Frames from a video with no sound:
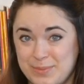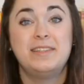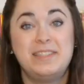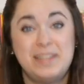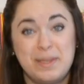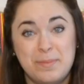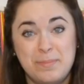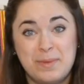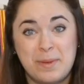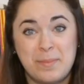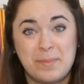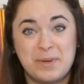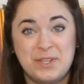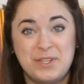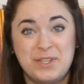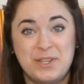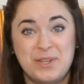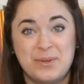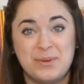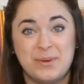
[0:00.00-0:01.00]
Tip number
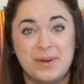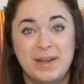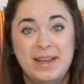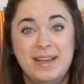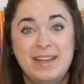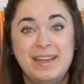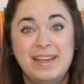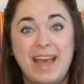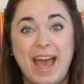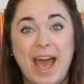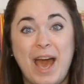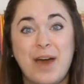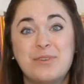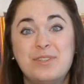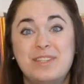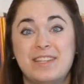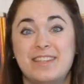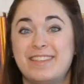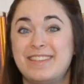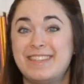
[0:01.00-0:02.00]
2, how
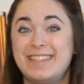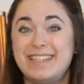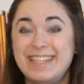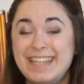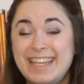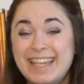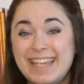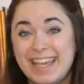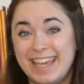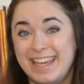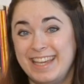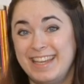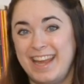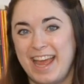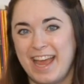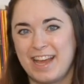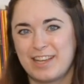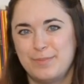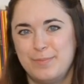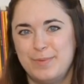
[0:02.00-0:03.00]
to sneak in
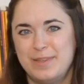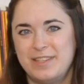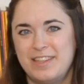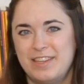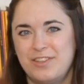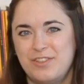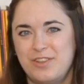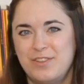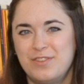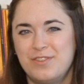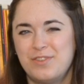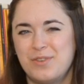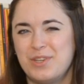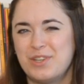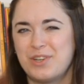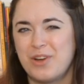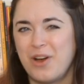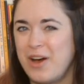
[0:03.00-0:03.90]
exposition so your